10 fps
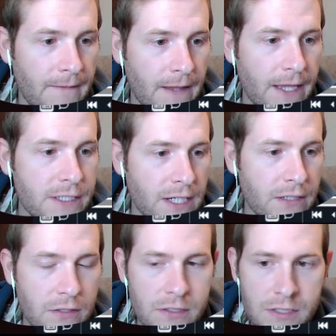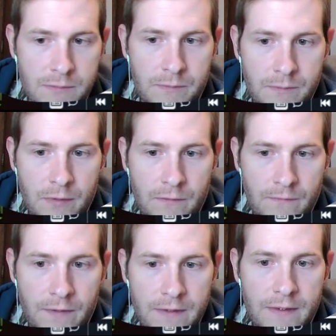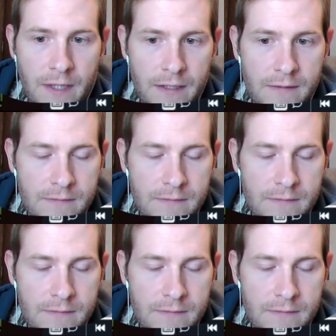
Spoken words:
Actually, I could just prevent that.